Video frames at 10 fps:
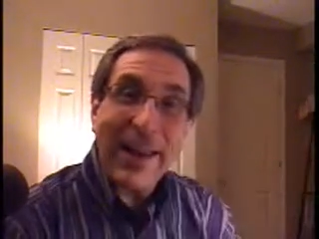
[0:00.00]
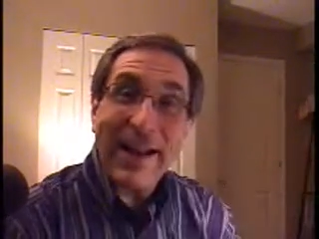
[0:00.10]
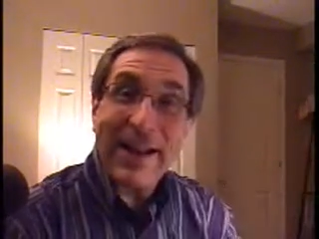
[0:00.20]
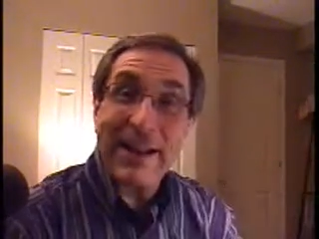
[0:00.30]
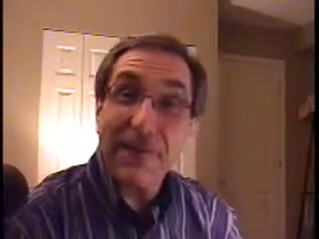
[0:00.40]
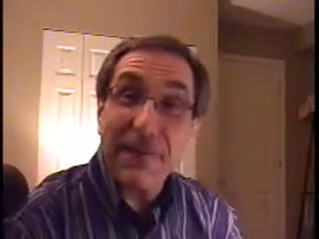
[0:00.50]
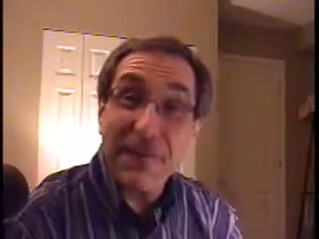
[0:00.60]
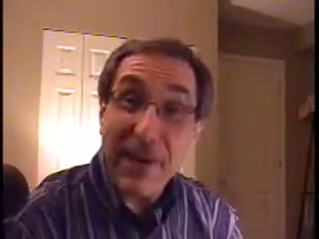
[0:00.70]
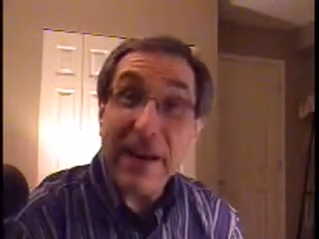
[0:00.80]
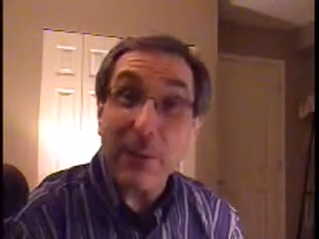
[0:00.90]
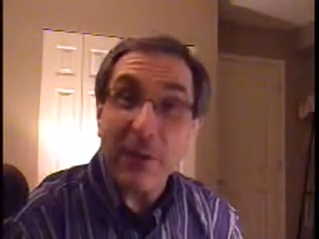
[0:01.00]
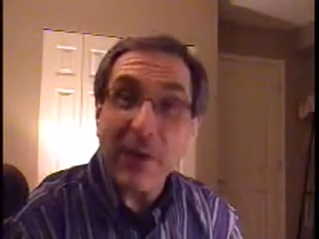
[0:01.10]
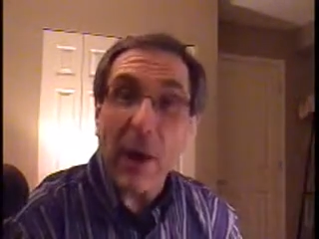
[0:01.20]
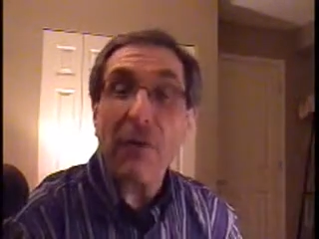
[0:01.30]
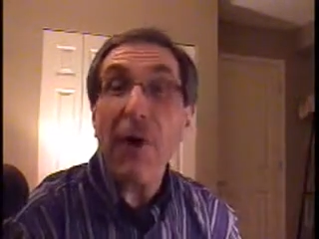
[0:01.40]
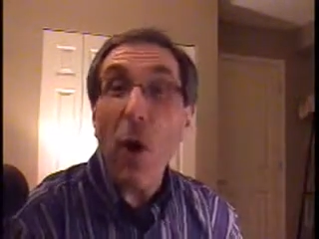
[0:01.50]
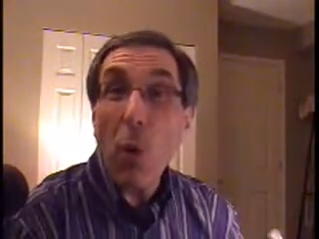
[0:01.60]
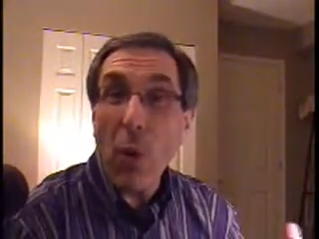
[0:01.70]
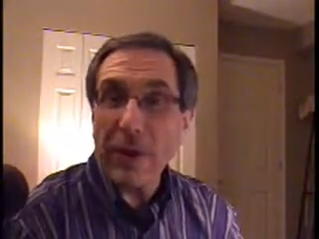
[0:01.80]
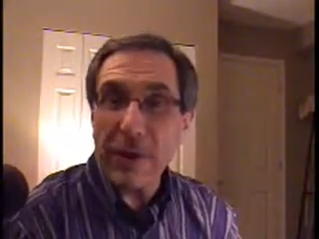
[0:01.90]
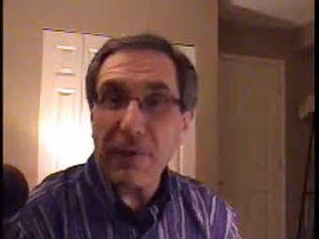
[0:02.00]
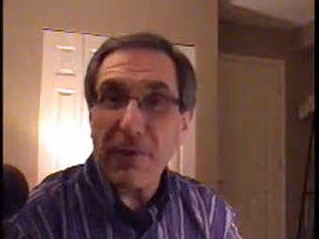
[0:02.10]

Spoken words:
getting to feed himself 1 out of